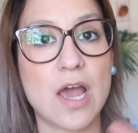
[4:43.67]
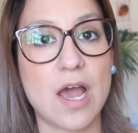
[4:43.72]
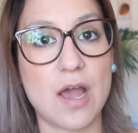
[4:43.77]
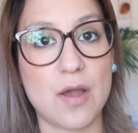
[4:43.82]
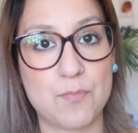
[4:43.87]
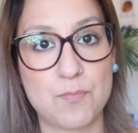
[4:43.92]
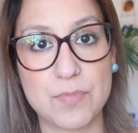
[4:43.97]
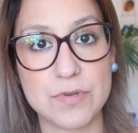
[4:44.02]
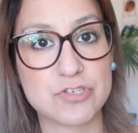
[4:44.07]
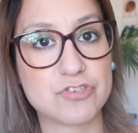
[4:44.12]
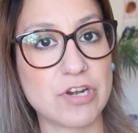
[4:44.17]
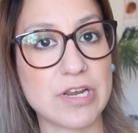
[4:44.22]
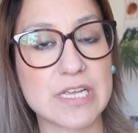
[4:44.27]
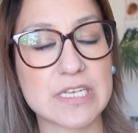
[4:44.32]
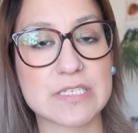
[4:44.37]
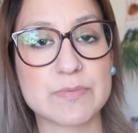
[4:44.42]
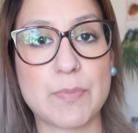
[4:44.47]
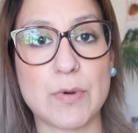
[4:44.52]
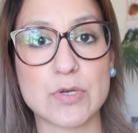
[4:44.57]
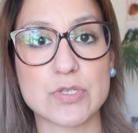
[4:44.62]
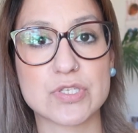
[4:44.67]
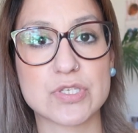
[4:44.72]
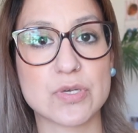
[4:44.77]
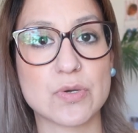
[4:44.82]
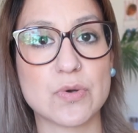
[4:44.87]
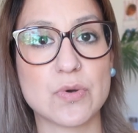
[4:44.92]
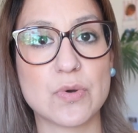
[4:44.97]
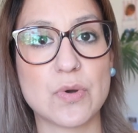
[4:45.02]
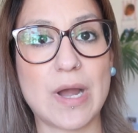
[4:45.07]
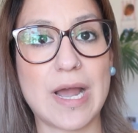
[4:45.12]
a drinks
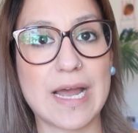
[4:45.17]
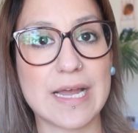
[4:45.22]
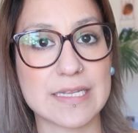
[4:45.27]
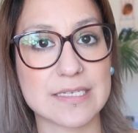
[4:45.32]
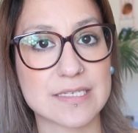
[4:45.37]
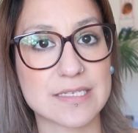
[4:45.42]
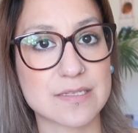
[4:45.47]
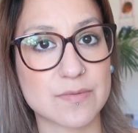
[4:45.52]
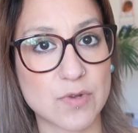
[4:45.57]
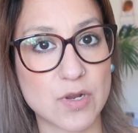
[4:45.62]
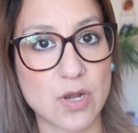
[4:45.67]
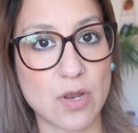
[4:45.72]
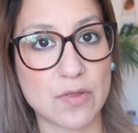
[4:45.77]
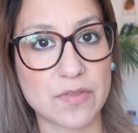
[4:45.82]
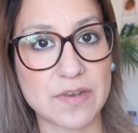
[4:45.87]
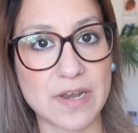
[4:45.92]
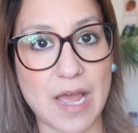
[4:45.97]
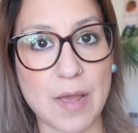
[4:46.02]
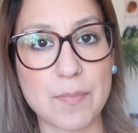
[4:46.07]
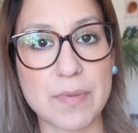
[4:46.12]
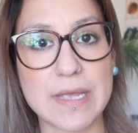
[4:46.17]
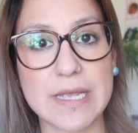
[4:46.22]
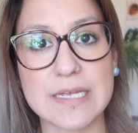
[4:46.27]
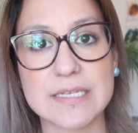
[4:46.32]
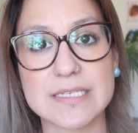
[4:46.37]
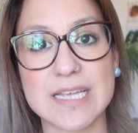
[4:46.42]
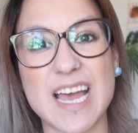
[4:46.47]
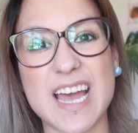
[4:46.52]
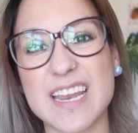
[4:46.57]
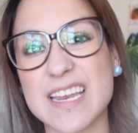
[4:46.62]
bottle and some cloth
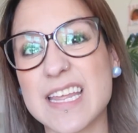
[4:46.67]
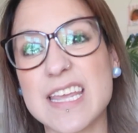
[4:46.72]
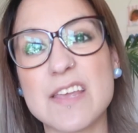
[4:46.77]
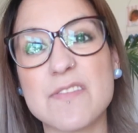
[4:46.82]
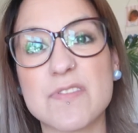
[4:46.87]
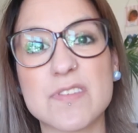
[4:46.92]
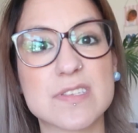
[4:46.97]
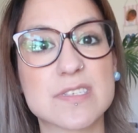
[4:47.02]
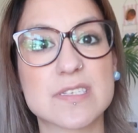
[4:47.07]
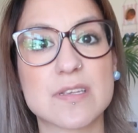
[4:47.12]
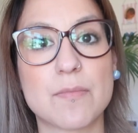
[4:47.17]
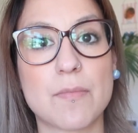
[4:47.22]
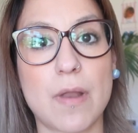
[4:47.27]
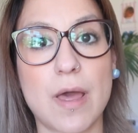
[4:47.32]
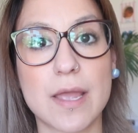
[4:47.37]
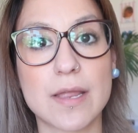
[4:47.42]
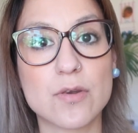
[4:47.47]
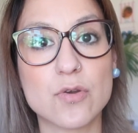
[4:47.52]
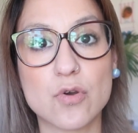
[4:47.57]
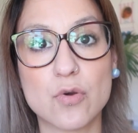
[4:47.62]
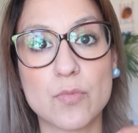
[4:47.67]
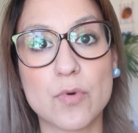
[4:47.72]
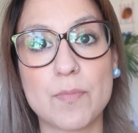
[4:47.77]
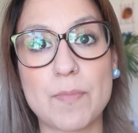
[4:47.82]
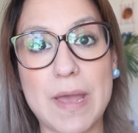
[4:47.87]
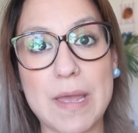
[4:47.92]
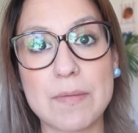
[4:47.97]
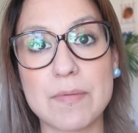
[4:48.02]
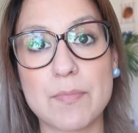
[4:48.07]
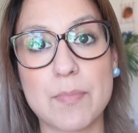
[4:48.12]
nappies, and even some like normal
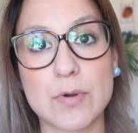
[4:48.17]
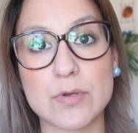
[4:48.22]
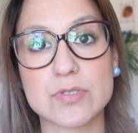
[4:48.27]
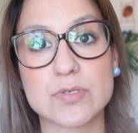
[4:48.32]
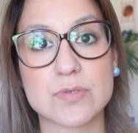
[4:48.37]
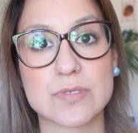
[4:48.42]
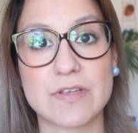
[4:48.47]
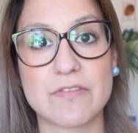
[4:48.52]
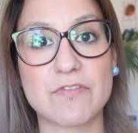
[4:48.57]
baby bottles.